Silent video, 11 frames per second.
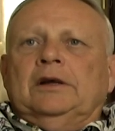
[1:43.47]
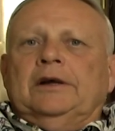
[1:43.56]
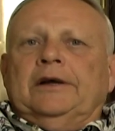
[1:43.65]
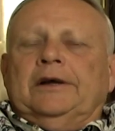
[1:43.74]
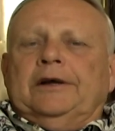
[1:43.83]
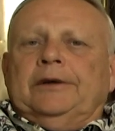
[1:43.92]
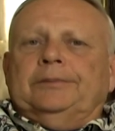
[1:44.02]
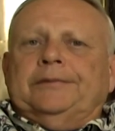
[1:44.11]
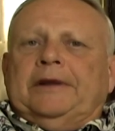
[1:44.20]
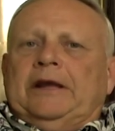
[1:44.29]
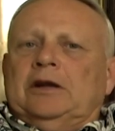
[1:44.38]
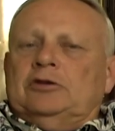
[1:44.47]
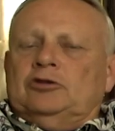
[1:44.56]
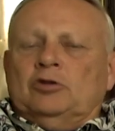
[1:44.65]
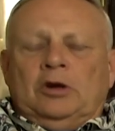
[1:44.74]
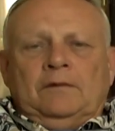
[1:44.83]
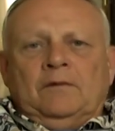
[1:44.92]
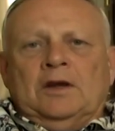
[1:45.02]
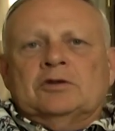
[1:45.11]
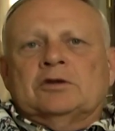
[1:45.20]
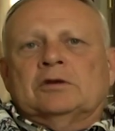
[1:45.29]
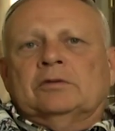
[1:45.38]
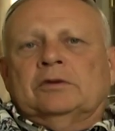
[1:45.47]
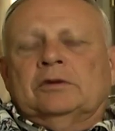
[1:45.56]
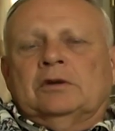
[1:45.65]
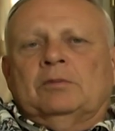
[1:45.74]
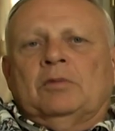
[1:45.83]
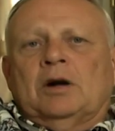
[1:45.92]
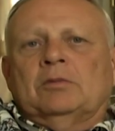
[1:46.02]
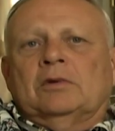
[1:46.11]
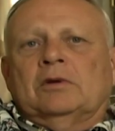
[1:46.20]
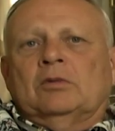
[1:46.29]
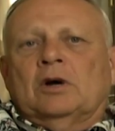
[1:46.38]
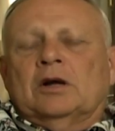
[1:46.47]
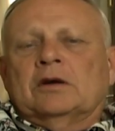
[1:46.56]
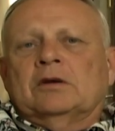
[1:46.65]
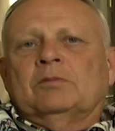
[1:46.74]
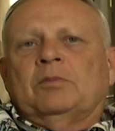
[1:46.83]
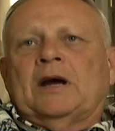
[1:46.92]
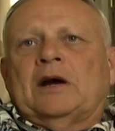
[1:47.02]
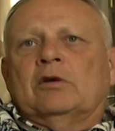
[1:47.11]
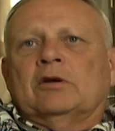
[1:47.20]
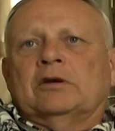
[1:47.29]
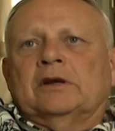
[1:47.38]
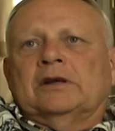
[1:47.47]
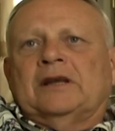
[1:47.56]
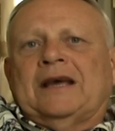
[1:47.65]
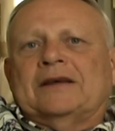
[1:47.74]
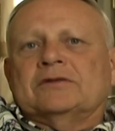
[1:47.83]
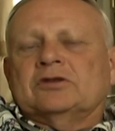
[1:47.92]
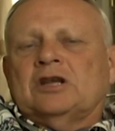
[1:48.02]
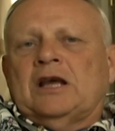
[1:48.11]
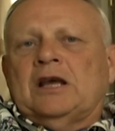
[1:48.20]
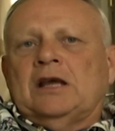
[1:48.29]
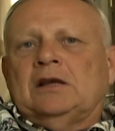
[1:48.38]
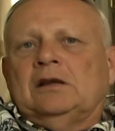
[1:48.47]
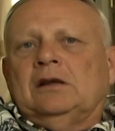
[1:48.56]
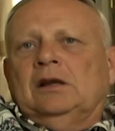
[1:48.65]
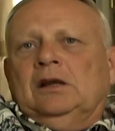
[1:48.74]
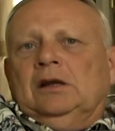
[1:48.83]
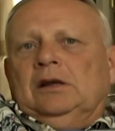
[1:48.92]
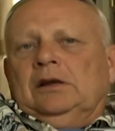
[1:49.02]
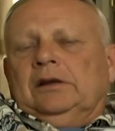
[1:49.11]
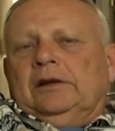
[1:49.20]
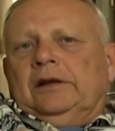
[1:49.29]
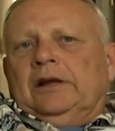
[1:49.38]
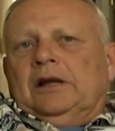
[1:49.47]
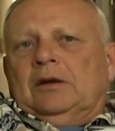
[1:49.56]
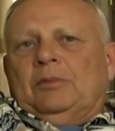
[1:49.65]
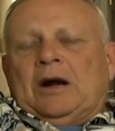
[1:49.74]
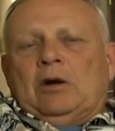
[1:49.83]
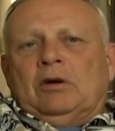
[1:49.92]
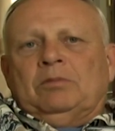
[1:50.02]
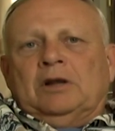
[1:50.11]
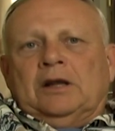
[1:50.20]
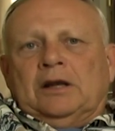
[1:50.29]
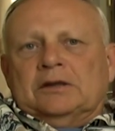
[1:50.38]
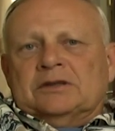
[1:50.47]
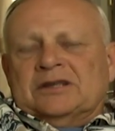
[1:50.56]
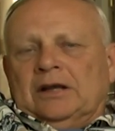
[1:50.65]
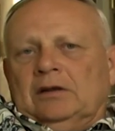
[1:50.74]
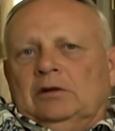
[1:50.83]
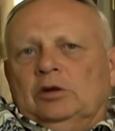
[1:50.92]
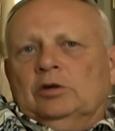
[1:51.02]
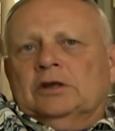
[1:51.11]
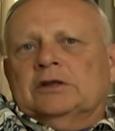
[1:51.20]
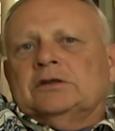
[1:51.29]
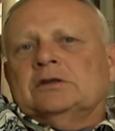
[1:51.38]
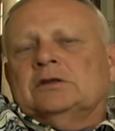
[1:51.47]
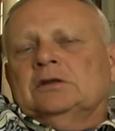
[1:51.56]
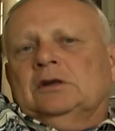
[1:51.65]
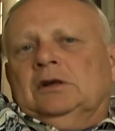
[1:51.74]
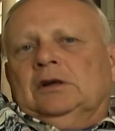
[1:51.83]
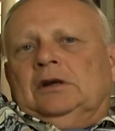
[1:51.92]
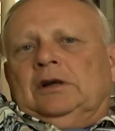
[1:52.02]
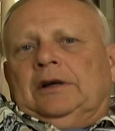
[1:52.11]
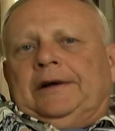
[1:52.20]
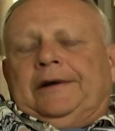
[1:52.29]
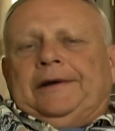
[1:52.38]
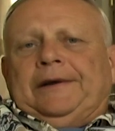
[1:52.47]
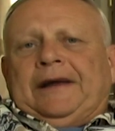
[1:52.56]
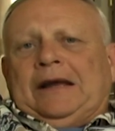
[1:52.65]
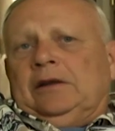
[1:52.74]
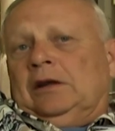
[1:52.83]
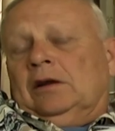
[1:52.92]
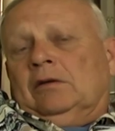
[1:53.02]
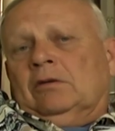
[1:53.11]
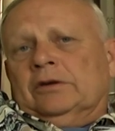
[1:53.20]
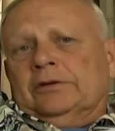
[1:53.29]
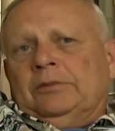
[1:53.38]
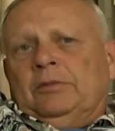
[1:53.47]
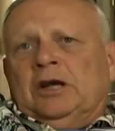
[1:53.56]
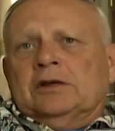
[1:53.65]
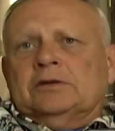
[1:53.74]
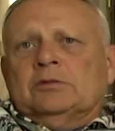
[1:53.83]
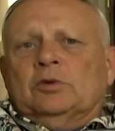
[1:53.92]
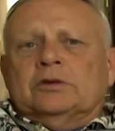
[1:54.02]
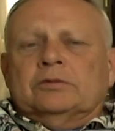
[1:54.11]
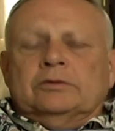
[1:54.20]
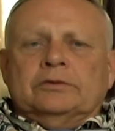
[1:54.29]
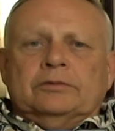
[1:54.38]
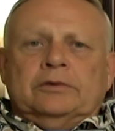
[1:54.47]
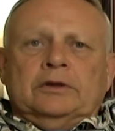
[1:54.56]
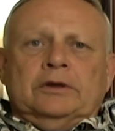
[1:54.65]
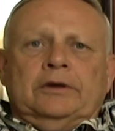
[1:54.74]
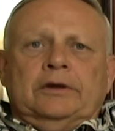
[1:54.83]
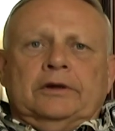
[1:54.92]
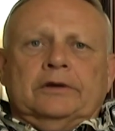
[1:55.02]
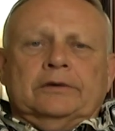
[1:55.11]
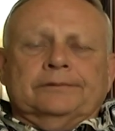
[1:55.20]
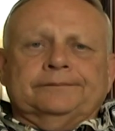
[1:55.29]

um, they had a joint venture with the Department of Water and Power at Castaic, they had a power plant at San Luis. Uh, and then, of course, the biggest, which was really there,